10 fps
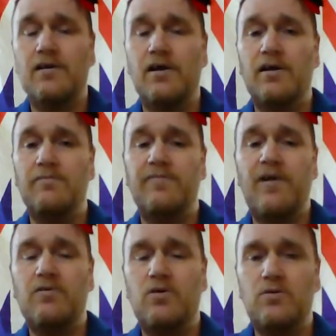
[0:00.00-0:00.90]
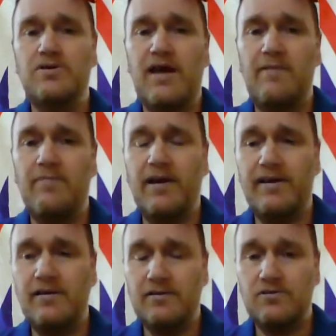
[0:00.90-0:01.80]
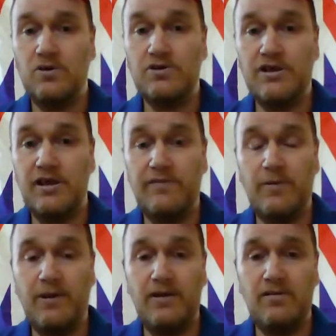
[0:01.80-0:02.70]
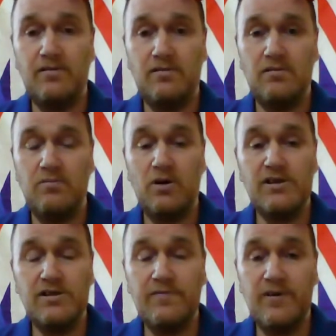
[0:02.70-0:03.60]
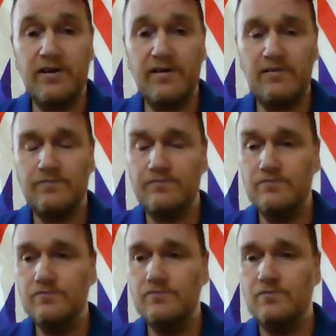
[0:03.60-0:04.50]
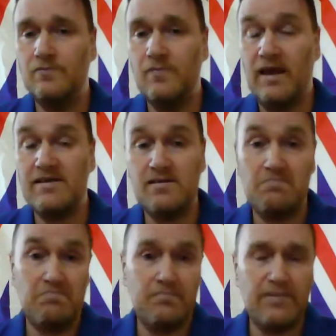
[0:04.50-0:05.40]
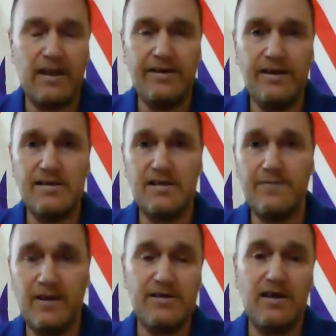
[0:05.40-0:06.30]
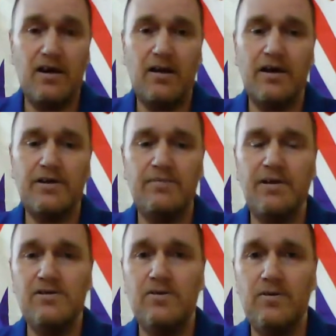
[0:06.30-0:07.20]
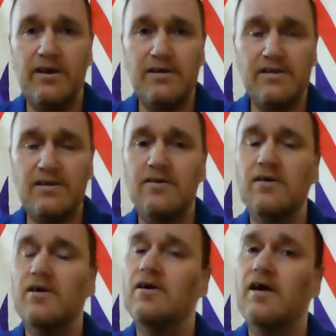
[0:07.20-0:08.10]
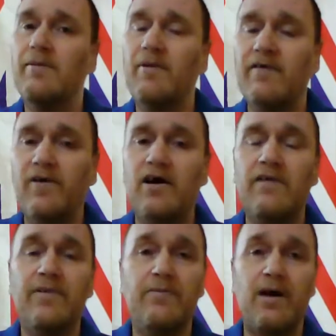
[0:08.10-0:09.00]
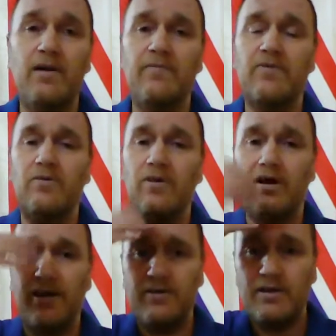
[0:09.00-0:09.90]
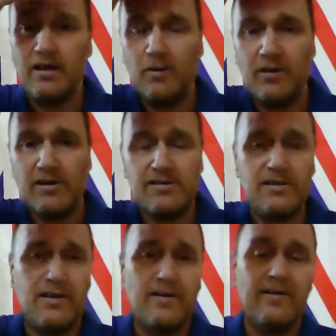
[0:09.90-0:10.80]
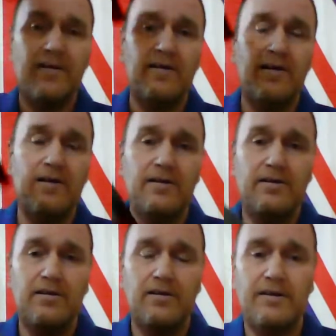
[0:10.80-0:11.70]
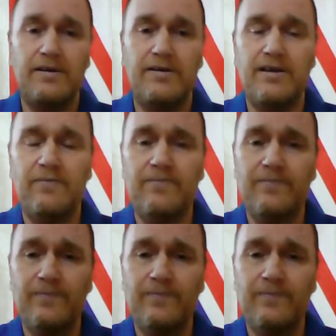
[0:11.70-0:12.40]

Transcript: Phone calls can be dodgy if you're being monitored for anything, as can this. Let's face it, I could be talking to MI5 at the moment for all I know. Come on, Wellington. Go down now.